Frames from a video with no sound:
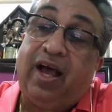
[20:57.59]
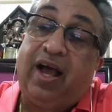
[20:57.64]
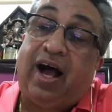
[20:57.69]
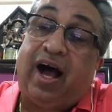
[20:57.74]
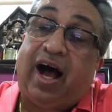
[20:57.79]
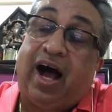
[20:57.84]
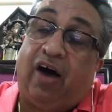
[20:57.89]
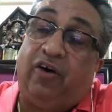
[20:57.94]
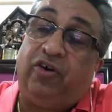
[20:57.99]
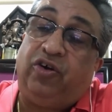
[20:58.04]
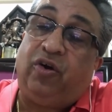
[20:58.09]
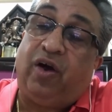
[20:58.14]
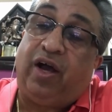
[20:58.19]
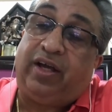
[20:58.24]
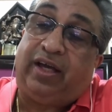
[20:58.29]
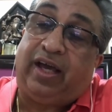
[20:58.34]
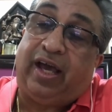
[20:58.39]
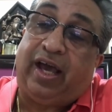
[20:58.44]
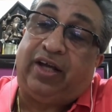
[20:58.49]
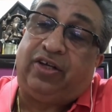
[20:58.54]
How you
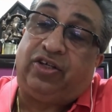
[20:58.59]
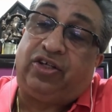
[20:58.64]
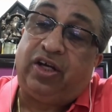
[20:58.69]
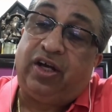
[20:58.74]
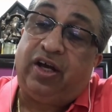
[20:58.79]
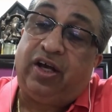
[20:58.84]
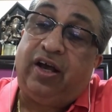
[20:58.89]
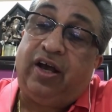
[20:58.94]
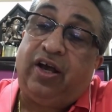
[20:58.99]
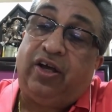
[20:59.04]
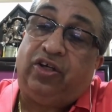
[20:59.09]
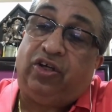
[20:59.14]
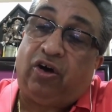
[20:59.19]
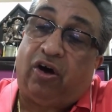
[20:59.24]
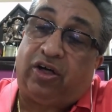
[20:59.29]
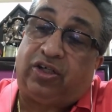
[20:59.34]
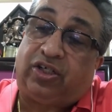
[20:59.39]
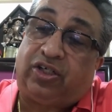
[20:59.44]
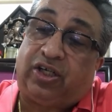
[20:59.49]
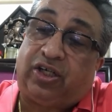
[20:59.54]
engage
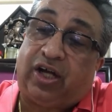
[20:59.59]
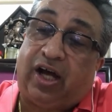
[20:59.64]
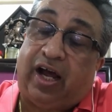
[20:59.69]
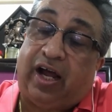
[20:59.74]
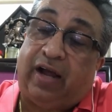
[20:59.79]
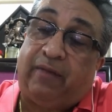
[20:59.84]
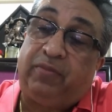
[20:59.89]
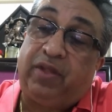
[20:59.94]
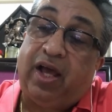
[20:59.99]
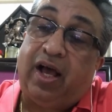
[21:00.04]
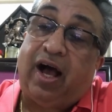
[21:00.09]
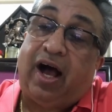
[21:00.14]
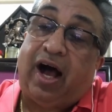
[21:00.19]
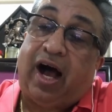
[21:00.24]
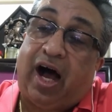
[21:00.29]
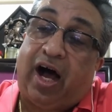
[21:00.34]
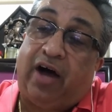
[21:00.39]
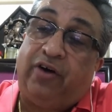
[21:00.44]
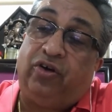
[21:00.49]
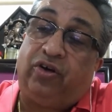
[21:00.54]
your time,
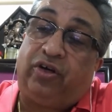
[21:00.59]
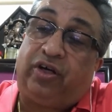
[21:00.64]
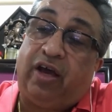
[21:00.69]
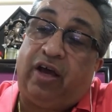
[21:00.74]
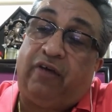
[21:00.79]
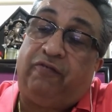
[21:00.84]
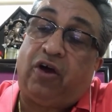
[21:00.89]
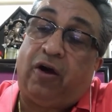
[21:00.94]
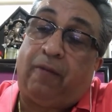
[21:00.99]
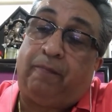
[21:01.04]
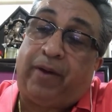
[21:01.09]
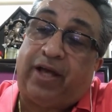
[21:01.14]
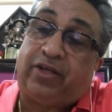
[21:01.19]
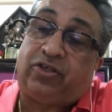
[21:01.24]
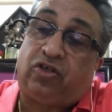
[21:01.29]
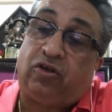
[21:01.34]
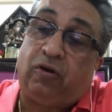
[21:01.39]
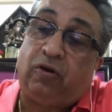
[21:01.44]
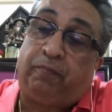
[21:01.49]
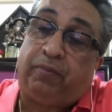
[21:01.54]
how you give your
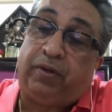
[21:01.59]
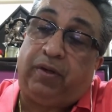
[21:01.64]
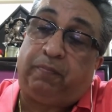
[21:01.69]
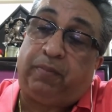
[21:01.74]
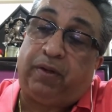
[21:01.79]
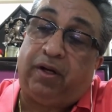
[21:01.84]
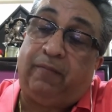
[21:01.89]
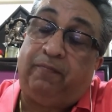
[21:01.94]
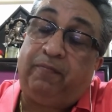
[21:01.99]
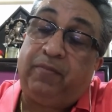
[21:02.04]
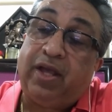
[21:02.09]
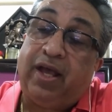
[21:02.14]
best to people,